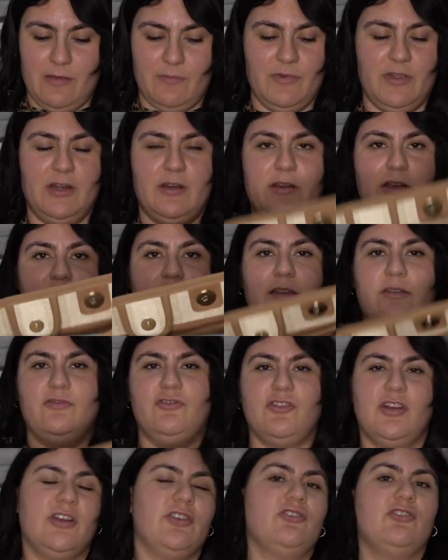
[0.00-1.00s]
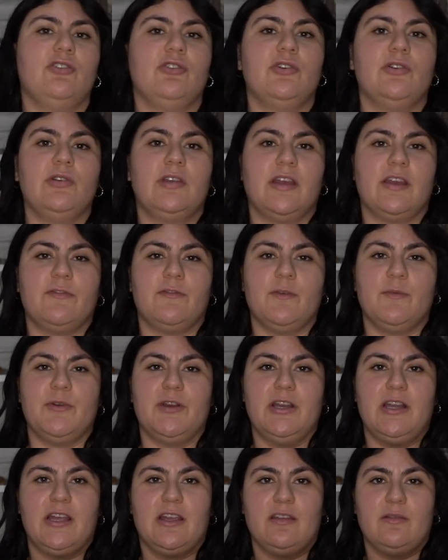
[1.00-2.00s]
you know, like try to show you, like if you put
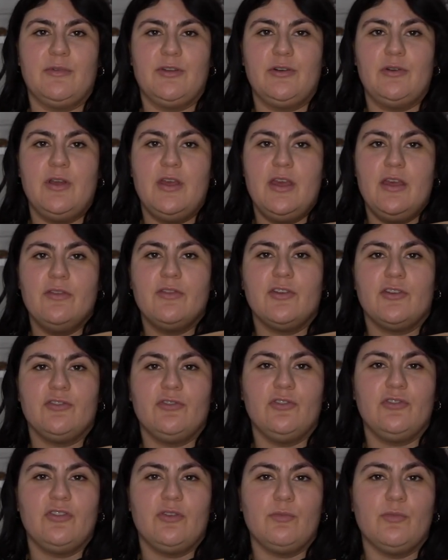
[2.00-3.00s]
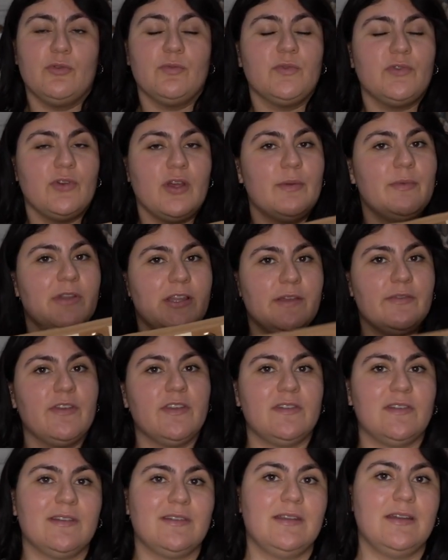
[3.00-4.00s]
it like in the middle, there's still some room, so I believe the
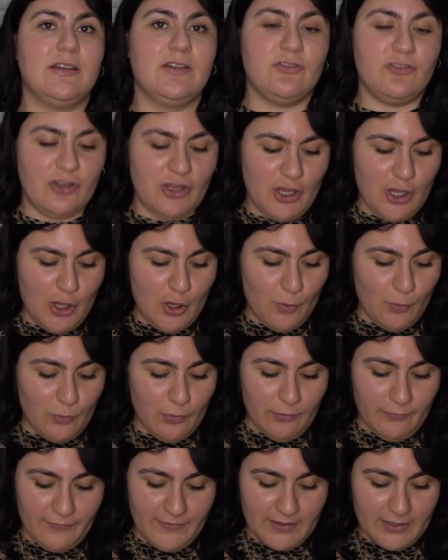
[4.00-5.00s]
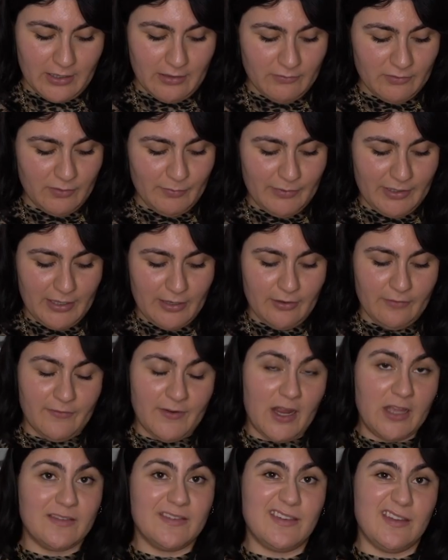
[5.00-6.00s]
sixteen inch will fit comfortably, if
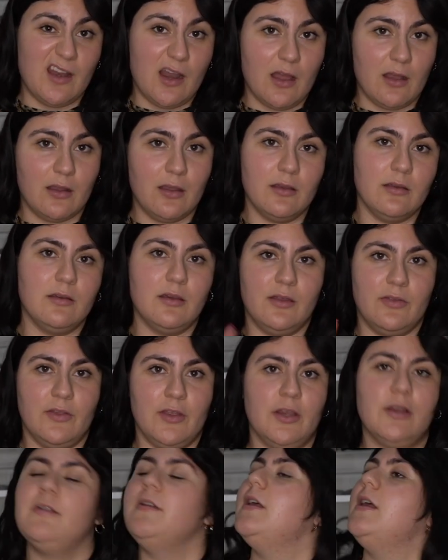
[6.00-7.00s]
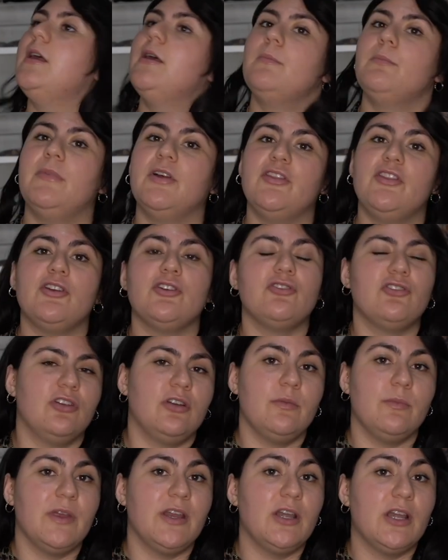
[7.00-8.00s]
not snug in there, but there
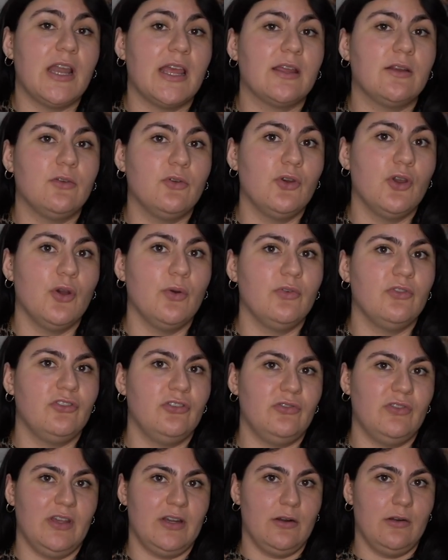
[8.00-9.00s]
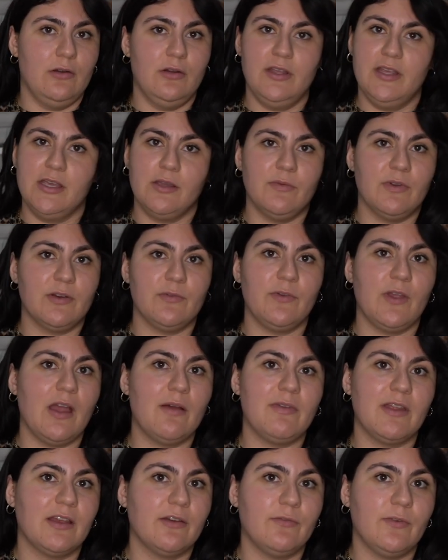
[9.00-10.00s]
shouldn't be like no issues at all, even if you have like a